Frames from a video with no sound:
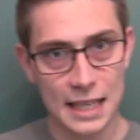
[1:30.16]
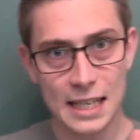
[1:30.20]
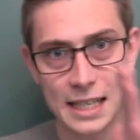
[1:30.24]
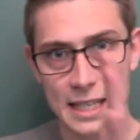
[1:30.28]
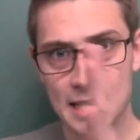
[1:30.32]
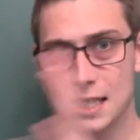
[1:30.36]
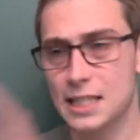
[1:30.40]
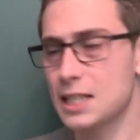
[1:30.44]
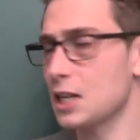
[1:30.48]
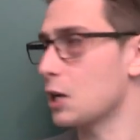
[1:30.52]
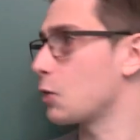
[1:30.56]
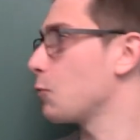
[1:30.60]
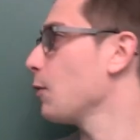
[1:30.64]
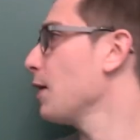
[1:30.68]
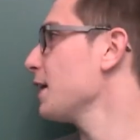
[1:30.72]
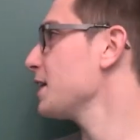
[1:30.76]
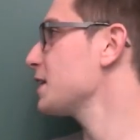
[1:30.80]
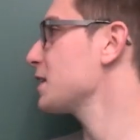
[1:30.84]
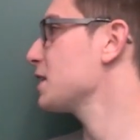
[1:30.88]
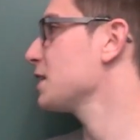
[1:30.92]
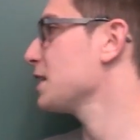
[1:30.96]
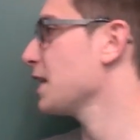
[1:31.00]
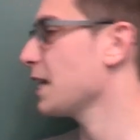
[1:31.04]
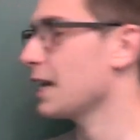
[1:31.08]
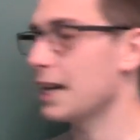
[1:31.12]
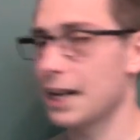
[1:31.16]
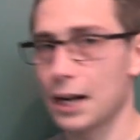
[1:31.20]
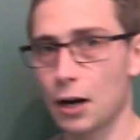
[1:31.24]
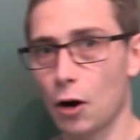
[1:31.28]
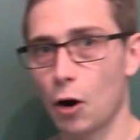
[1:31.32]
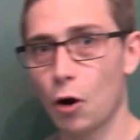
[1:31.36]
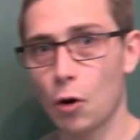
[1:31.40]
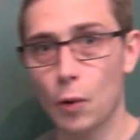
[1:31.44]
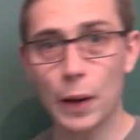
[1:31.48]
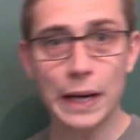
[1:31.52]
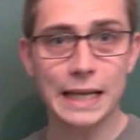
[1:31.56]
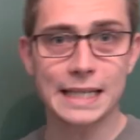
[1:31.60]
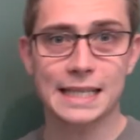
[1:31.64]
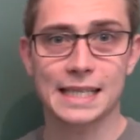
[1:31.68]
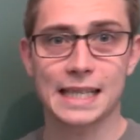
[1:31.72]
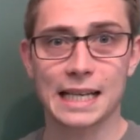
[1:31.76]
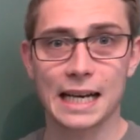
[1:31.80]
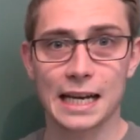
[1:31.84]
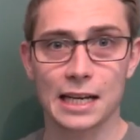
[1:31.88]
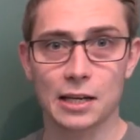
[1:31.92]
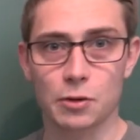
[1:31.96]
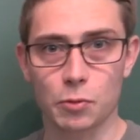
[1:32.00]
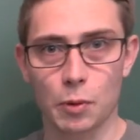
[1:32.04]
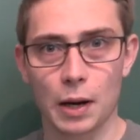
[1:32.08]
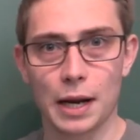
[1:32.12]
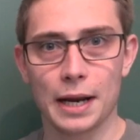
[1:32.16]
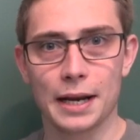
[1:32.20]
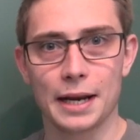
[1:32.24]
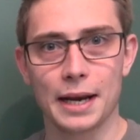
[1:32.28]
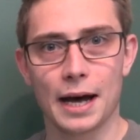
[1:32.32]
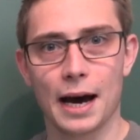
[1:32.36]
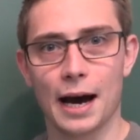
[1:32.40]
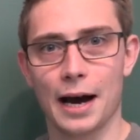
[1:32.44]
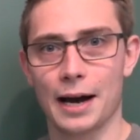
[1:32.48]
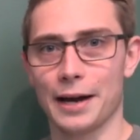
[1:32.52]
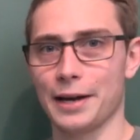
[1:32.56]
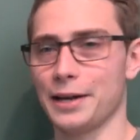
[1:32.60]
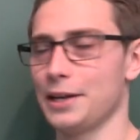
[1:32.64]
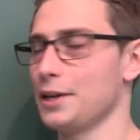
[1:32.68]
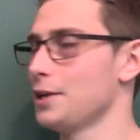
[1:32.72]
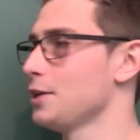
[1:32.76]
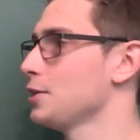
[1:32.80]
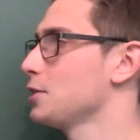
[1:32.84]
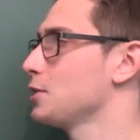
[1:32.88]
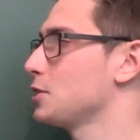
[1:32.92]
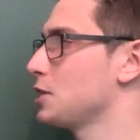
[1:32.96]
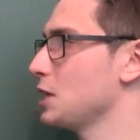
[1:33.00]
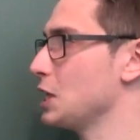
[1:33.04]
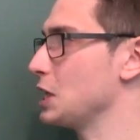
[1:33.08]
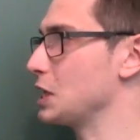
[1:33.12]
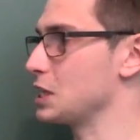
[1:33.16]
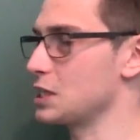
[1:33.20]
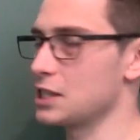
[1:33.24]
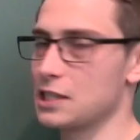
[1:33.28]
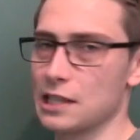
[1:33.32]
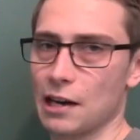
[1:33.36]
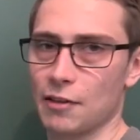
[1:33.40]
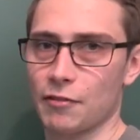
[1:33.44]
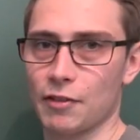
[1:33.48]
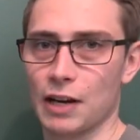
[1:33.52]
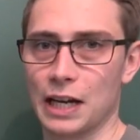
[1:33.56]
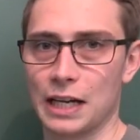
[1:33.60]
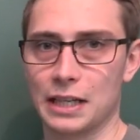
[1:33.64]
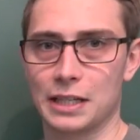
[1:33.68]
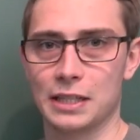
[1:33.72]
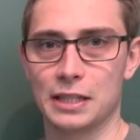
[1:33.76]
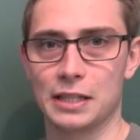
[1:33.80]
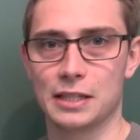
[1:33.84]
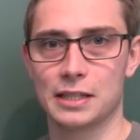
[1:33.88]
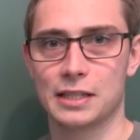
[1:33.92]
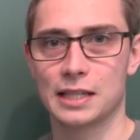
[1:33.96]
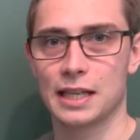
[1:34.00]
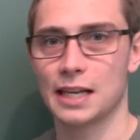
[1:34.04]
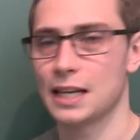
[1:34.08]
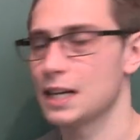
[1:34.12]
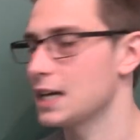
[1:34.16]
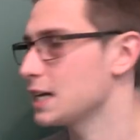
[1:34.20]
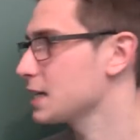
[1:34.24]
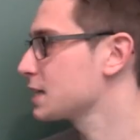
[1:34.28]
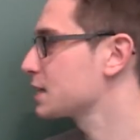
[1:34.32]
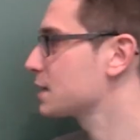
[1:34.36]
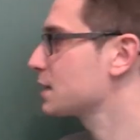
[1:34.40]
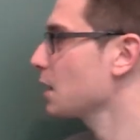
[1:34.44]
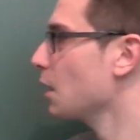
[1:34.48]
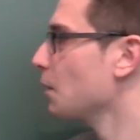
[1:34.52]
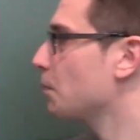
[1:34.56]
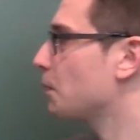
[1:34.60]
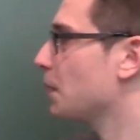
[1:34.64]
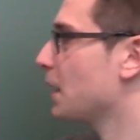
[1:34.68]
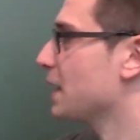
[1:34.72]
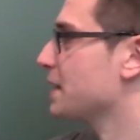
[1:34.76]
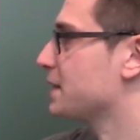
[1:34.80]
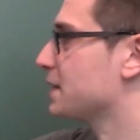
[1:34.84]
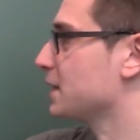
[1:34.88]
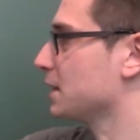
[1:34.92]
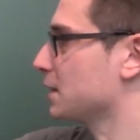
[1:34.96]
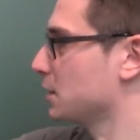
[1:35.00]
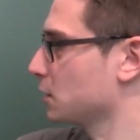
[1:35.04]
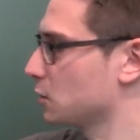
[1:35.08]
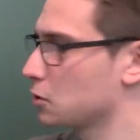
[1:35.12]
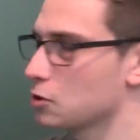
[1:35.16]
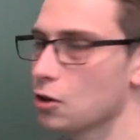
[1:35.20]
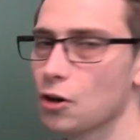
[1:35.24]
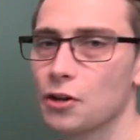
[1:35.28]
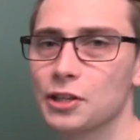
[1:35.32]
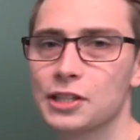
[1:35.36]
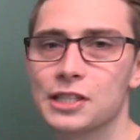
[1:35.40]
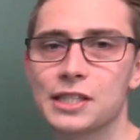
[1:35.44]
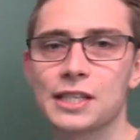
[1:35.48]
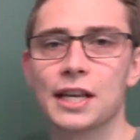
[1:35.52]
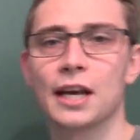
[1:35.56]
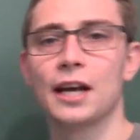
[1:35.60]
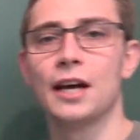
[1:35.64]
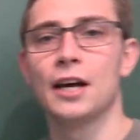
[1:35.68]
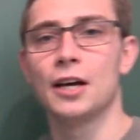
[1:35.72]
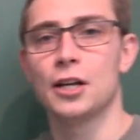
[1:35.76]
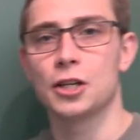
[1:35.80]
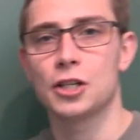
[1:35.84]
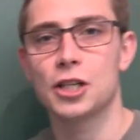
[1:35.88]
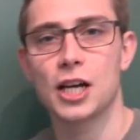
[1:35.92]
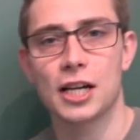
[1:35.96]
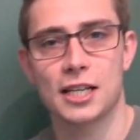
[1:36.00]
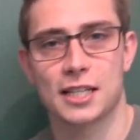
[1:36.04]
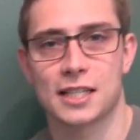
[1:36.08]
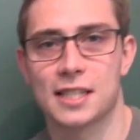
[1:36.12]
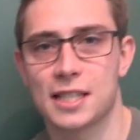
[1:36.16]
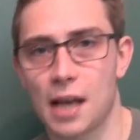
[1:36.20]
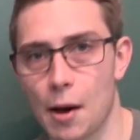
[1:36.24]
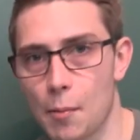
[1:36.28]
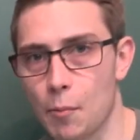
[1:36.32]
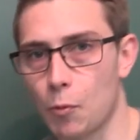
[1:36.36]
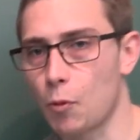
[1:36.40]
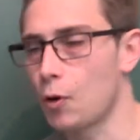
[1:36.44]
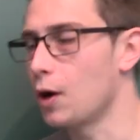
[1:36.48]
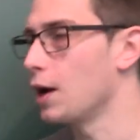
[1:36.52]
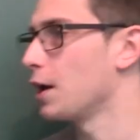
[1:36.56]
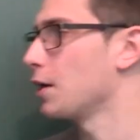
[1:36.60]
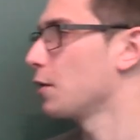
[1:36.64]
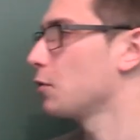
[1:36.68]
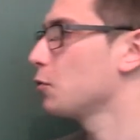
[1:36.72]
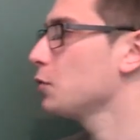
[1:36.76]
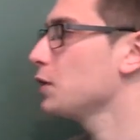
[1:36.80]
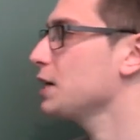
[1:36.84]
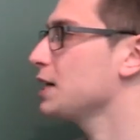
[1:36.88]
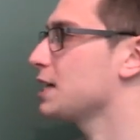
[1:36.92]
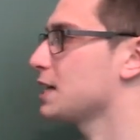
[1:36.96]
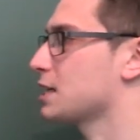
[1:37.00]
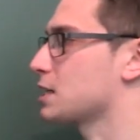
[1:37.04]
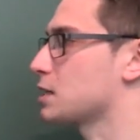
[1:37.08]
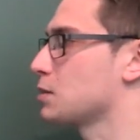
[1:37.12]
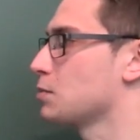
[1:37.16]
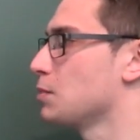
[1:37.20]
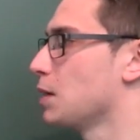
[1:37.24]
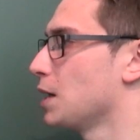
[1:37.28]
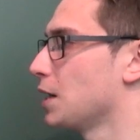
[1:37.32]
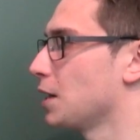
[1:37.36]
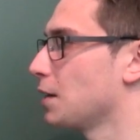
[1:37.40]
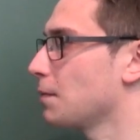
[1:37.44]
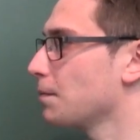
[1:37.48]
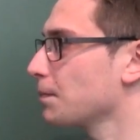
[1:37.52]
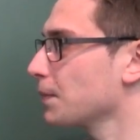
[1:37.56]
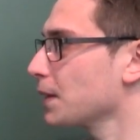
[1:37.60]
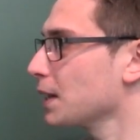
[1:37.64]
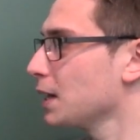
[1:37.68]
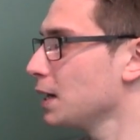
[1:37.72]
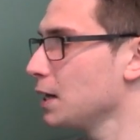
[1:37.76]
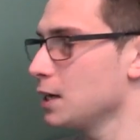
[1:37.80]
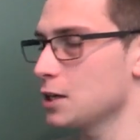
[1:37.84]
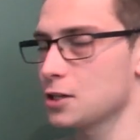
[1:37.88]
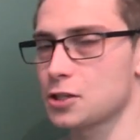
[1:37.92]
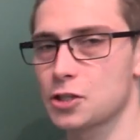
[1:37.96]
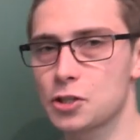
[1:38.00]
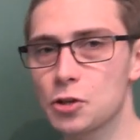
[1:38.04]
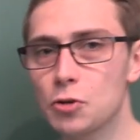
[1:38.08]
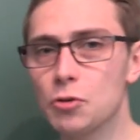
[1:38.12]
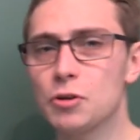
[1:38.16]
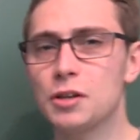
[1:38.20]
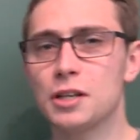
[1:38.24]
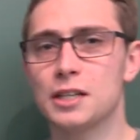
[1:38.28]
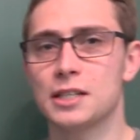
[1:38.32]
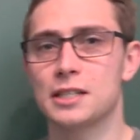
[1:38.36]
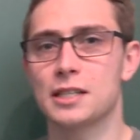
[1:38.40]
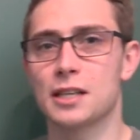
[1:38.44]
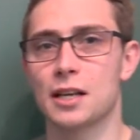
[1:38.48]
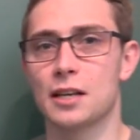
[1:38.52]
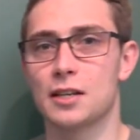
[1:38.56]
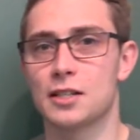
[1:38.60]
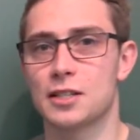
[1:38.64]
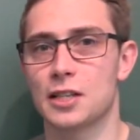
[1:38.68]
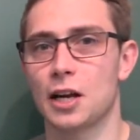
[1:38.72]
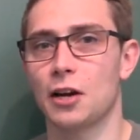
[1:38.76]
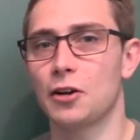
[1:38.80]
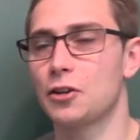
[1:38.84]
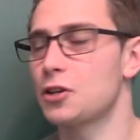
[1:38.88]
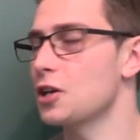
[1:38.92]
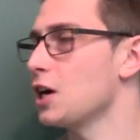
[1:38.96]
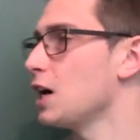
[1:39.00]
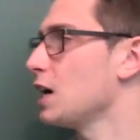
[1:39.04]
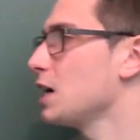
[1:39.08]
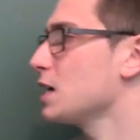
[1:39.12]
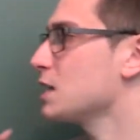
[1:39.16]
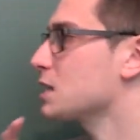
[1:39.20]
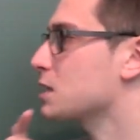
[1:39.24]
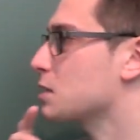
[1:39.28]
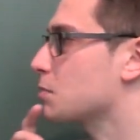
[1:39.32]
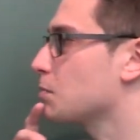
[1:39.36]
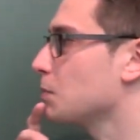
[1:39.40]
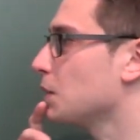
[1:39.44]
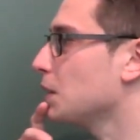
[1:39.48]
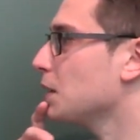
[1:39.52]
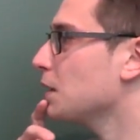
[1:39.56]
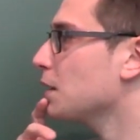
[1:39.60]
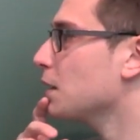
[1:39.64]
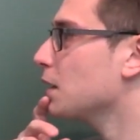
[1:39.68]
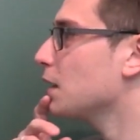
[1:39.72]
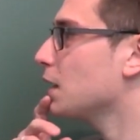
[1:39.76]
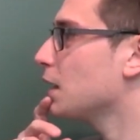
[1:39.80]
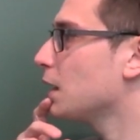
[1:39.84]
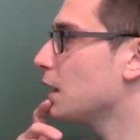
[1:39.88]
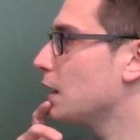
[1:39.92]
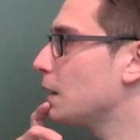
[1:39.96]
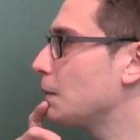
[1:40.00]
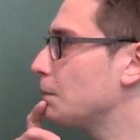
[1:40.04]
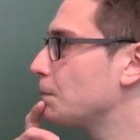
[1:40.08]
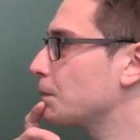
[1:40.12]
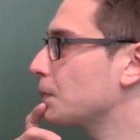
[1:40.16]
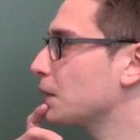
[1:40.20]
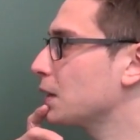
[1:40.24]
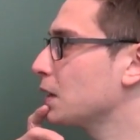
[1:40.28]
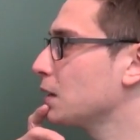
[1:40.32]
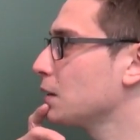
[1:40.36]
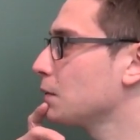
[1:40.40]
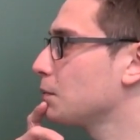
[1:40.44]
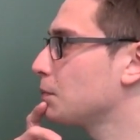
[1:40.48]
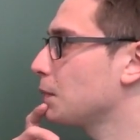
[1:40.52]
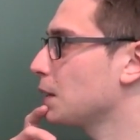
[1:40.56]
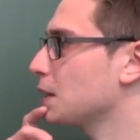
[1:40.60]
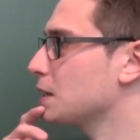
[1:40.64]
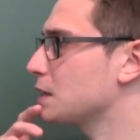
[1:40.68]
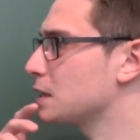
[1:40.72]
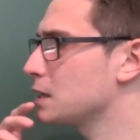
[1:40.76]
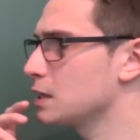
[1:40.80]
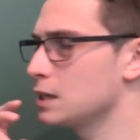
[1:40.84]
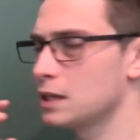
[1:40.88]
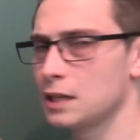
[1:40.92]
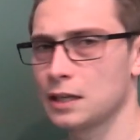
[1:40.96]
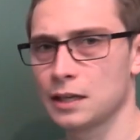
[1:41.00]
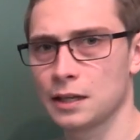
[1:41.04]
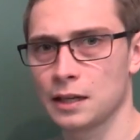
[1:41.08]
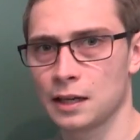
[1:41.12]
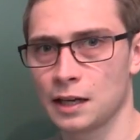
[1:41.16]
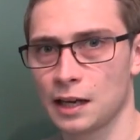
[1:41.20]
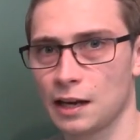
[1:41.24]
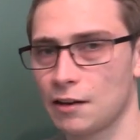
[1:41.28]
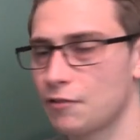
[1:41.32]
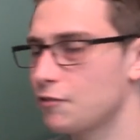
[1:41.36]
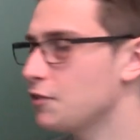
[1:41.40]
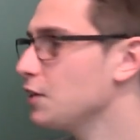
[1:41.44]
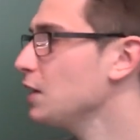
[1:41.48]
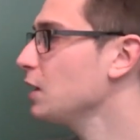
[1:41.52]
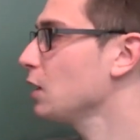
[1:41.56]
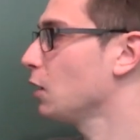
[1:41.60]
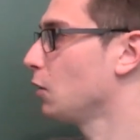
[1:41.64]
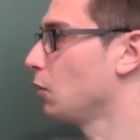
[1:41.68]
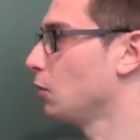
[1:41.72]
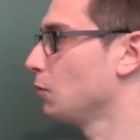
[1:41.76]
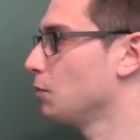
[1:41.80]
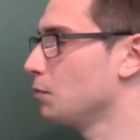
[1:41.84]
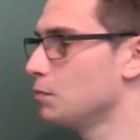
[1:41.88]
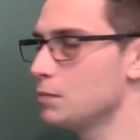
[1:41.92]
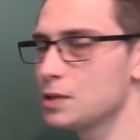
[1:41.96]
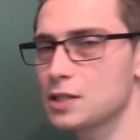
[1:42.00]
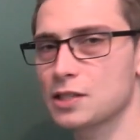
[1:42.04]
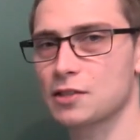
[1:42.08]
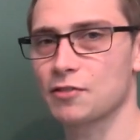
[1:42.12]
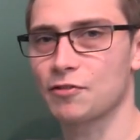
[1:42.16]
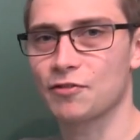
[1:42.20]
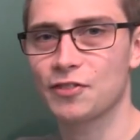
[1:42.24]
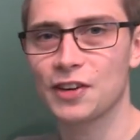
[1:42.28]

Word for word: this is the question that I always get when I teach stuff like this, and I start placing the dots just somewhere, really doesn't matter. Students start to ask me, um, but Herr Fehlau, Mister